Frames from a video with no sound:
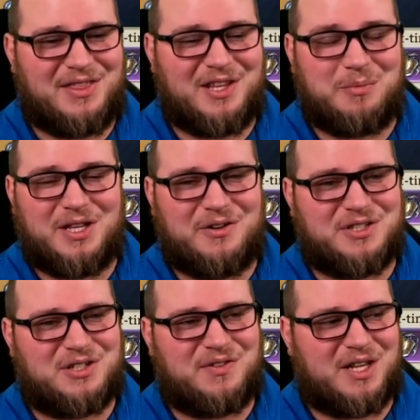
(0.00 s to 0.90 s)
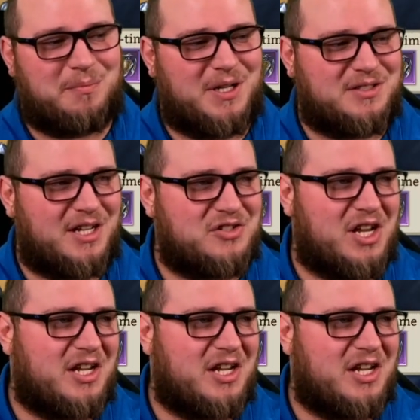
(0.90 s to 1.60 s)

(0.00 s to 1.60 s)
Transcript: interesting if I can beat stage 8